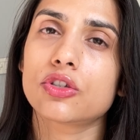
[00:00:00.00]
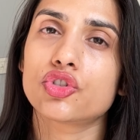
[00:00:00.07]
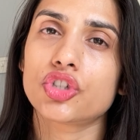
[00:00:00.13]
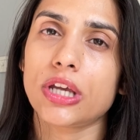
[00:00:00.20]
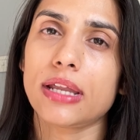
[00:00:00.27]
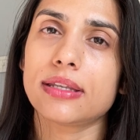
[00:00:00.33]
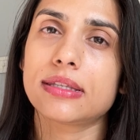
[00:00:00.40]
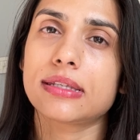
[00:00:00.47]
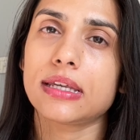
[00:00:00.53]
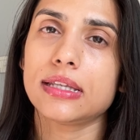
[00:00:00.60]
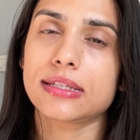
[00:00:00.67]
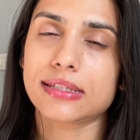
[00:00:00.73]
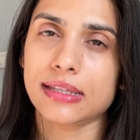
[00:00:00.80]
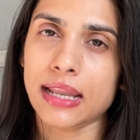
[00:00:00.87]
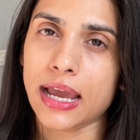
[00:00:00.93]
sheds
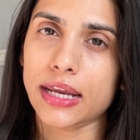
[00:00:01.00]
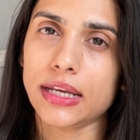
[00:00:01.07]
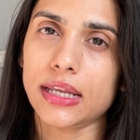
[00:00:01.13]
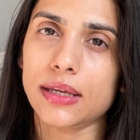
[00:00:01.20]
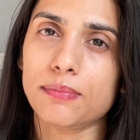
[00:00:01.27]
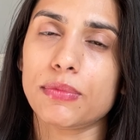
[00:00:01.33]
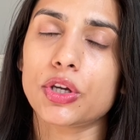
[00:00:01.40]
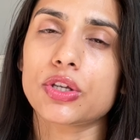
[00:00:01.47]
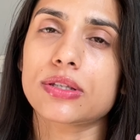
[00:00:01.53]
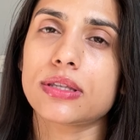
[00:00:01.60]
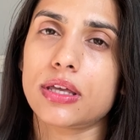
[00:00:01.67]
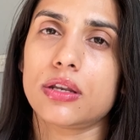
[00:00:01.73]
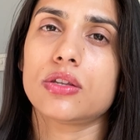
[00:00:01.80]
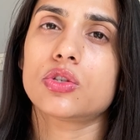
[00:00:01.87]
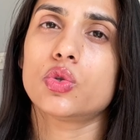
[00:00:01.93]
its lining because
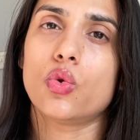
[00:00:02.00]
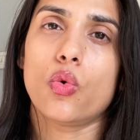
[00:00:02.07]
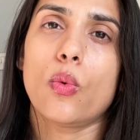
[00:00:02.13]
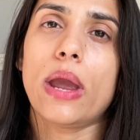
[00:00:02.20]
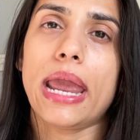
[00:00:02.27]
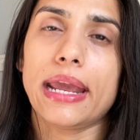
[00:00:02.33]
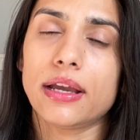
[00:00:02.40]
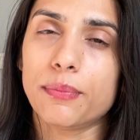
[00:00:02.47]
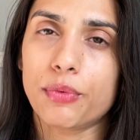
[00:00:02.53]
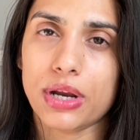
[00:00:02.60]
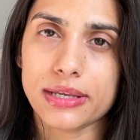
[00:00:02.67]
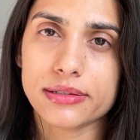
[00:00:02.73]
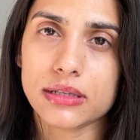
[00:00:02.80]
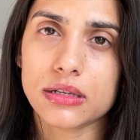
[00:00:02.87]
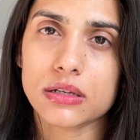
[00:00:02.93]
there is no egg
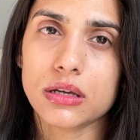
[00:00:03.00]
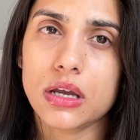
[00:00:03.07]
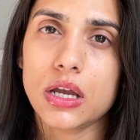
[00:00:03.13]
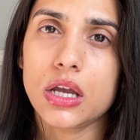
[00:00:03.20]
present.